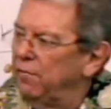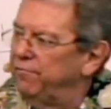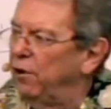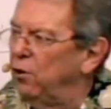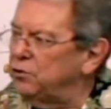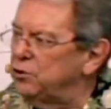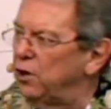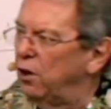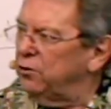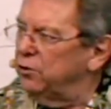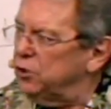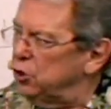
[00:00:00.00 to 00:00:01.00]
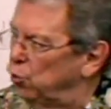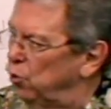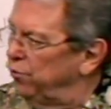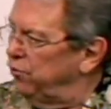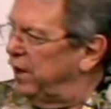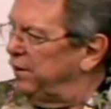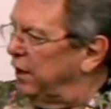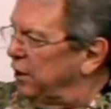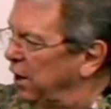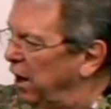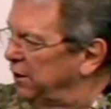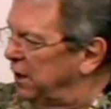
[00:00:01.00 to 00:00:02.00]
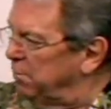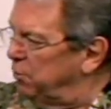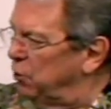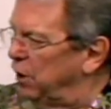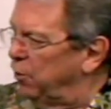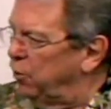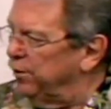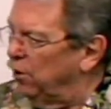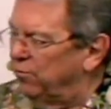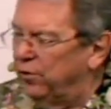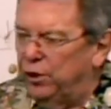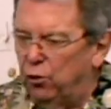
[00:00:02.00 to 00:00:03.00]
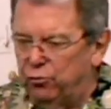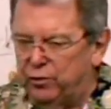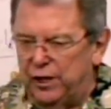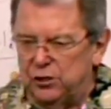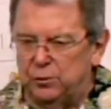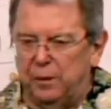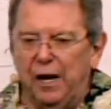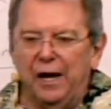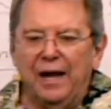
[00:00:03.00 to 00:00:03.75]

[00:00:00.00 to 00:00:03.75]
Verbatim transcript: False doctrine is the one thing that God didn't put up with over in the Old Testament.